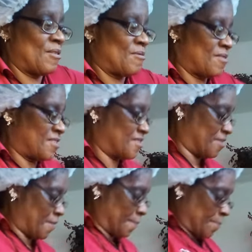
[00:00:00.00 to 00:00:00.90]
tomorrow.
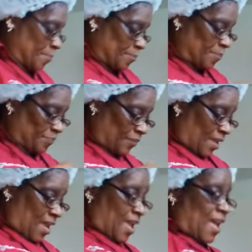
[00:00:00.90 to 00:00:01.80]
so,
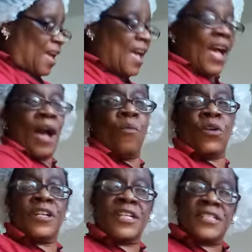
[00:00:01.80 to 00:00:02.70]
uh, I
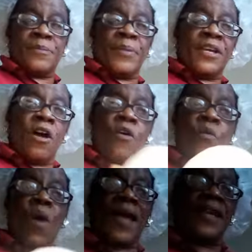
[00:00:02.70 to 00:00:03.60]
wanted this big
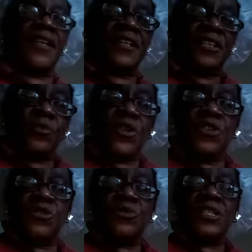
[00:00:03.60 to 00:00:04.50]
old white onion. We
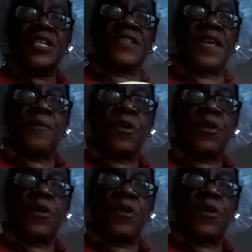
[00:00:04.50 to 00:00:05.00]
use these at